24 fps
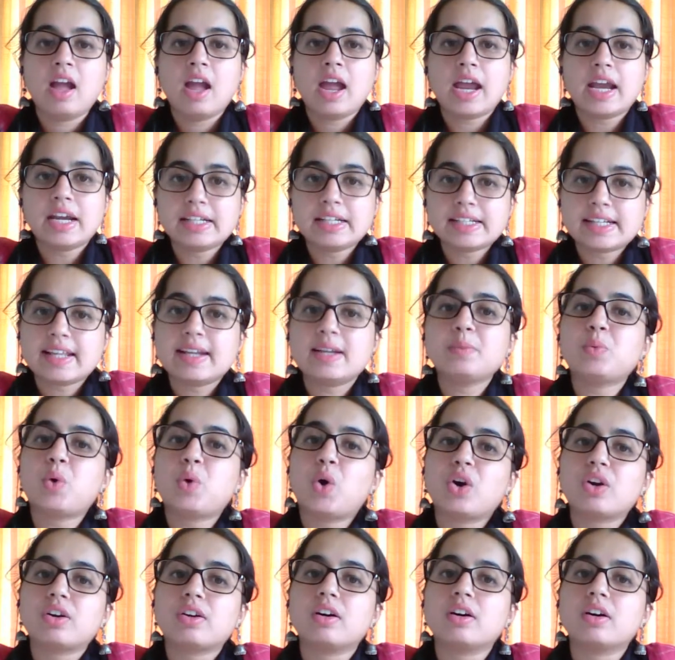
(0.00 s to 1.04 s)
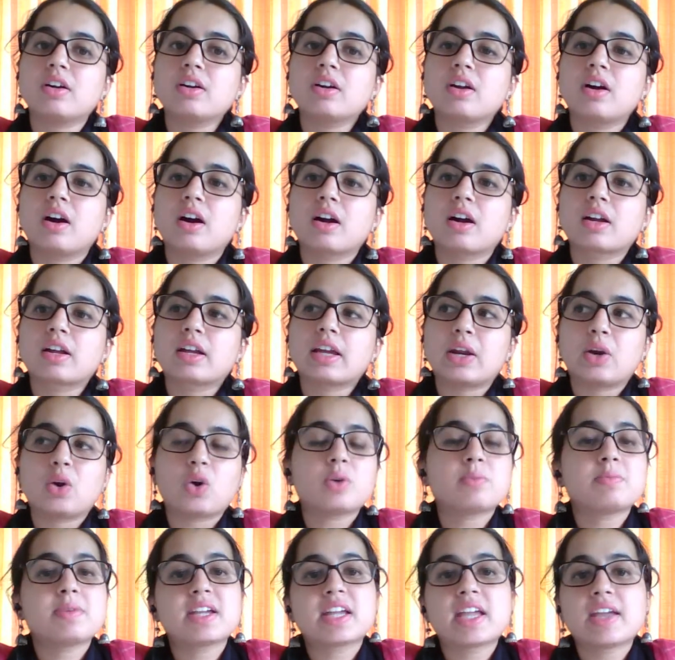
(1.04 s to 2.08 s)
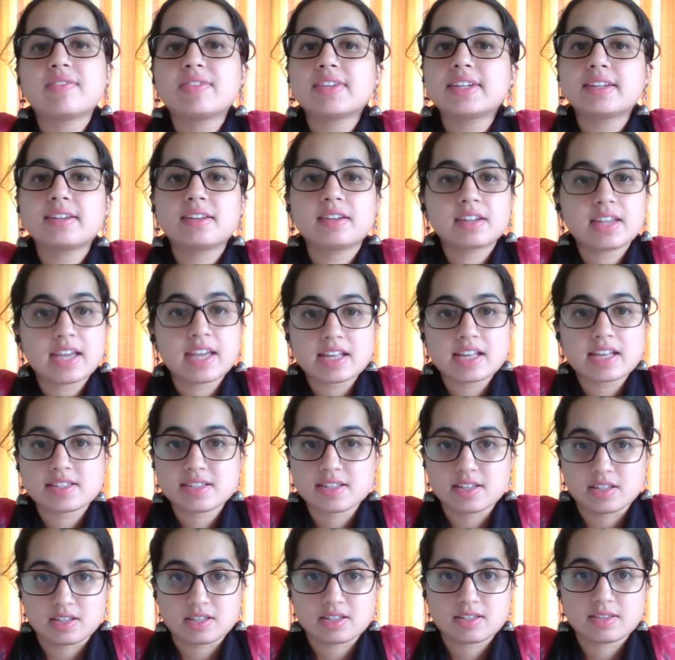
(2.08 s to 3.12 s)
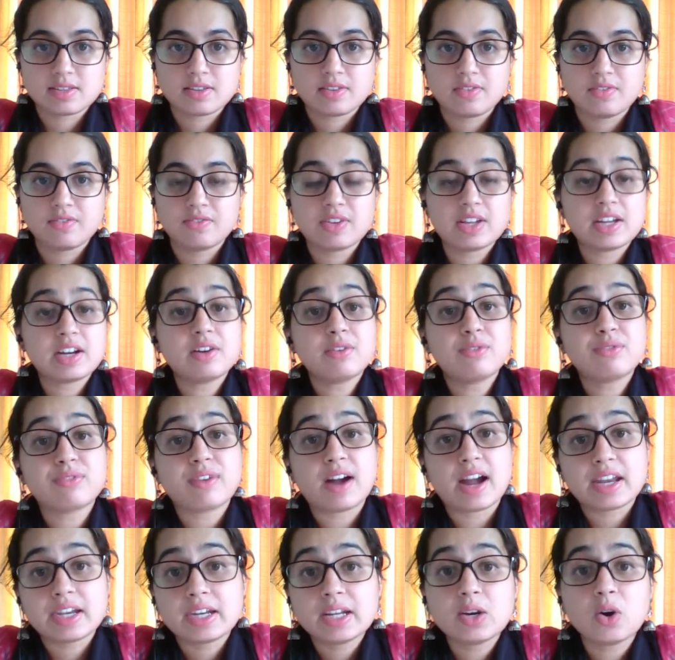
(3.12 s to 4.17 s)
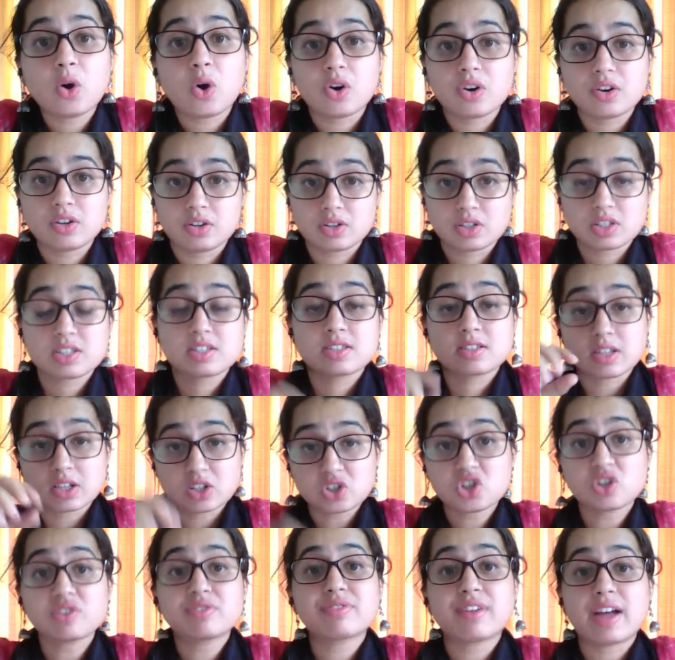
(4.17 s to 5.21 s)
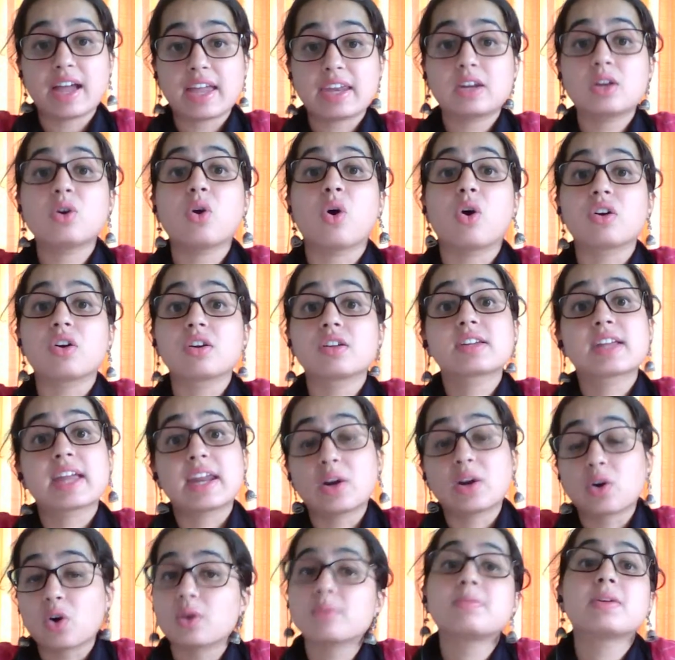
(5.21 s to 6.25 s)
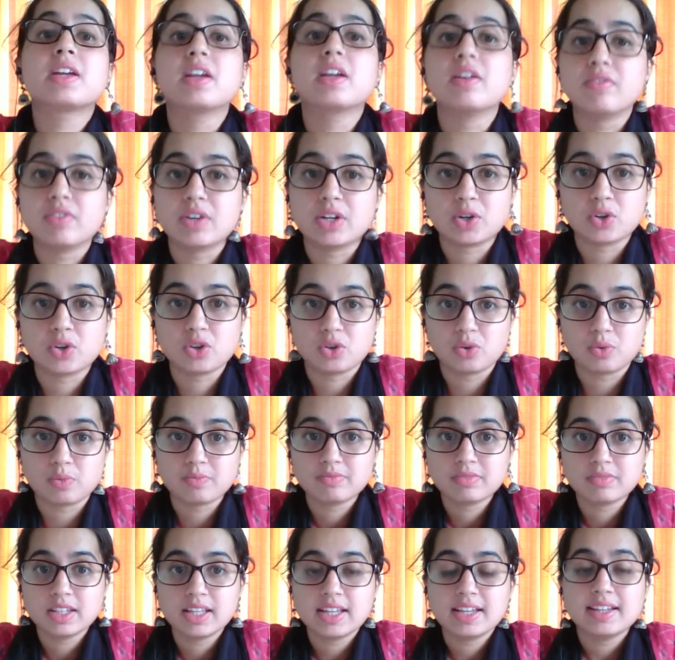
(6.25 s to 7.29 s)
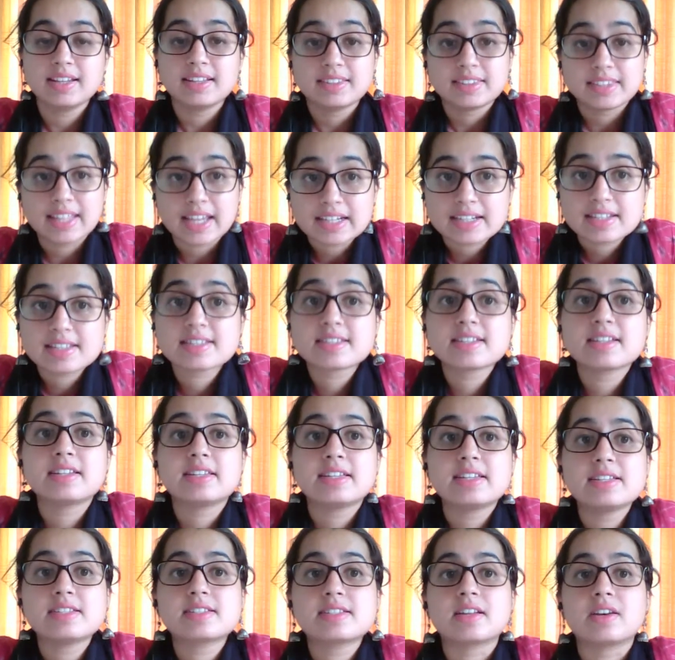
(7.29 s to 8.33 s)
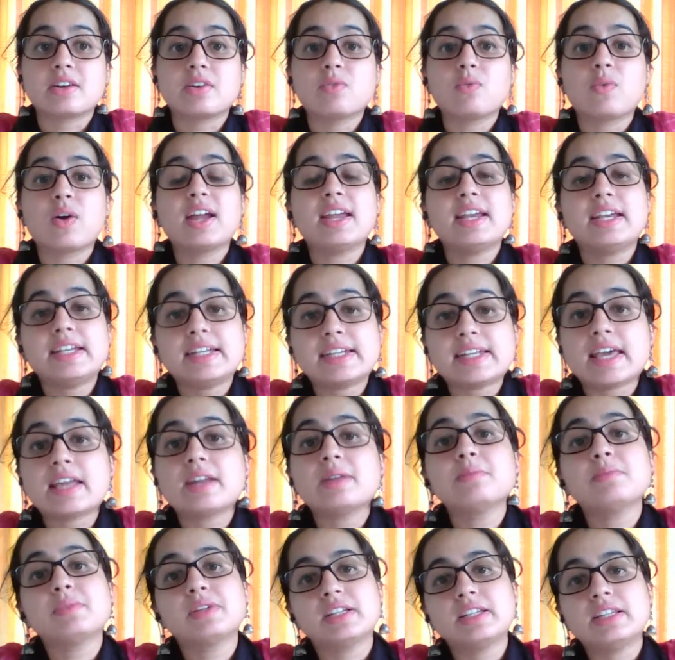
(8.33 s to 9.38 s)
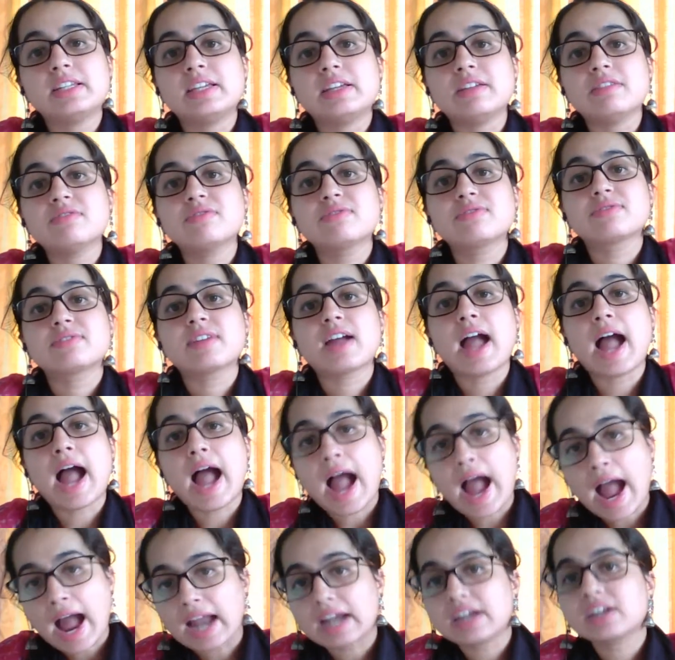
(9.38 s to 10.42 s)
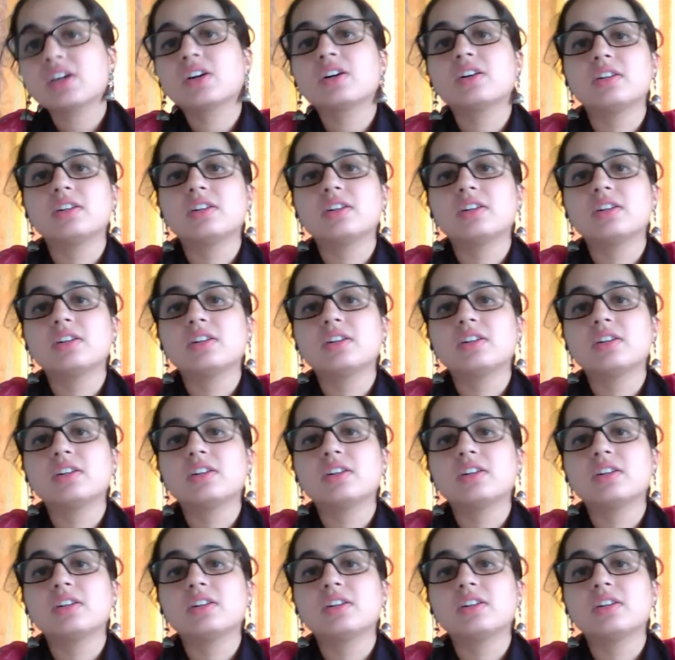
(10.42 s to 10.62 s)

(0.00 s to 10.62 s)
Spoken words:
Interim order cannot be given in cases where a final order, such a final order cannot be given to you. That is the reason why interim relief and